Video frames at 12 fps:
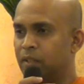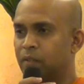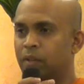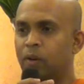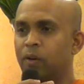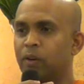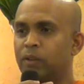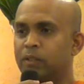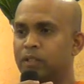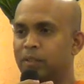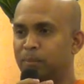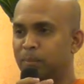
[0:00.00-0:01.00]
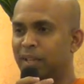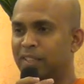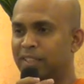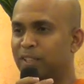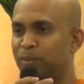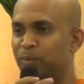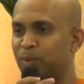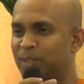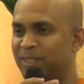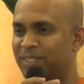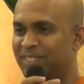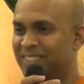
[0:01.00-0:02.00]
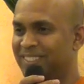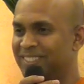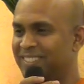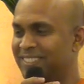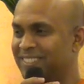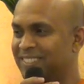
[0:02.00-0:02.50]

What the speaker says: You are going to make things worse.